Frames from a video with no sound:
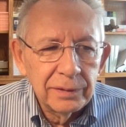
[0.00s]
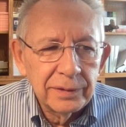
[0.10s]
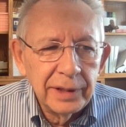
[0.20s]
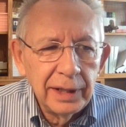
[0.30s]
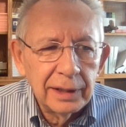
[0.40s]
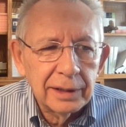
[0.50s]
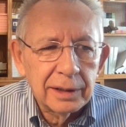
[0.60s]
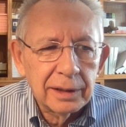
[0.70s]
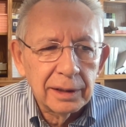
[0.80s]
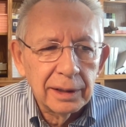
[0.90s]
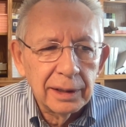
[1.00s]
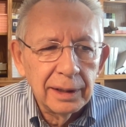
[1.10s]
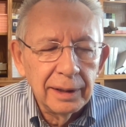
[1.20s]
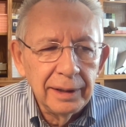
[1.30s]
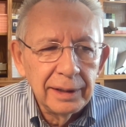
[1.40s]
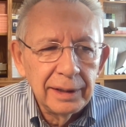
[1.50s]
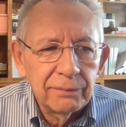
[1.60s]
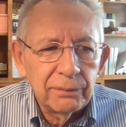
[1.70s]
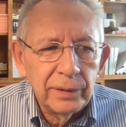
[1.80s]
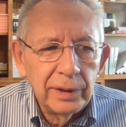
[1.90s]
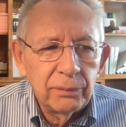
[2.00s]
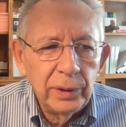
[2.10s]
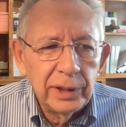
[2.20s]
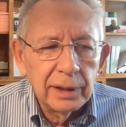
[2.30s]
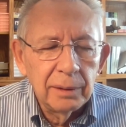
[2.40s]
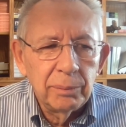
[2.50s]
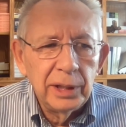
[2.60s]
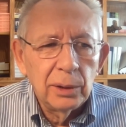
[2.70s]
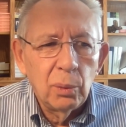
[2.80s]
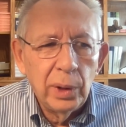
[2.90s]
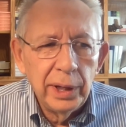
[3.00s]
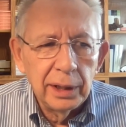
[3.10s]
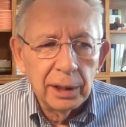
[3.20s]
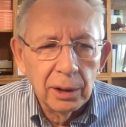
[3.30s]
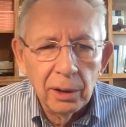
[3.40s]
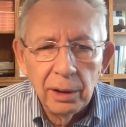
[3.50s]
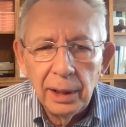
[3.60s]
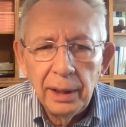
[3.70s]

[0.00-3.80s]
think if we can be aware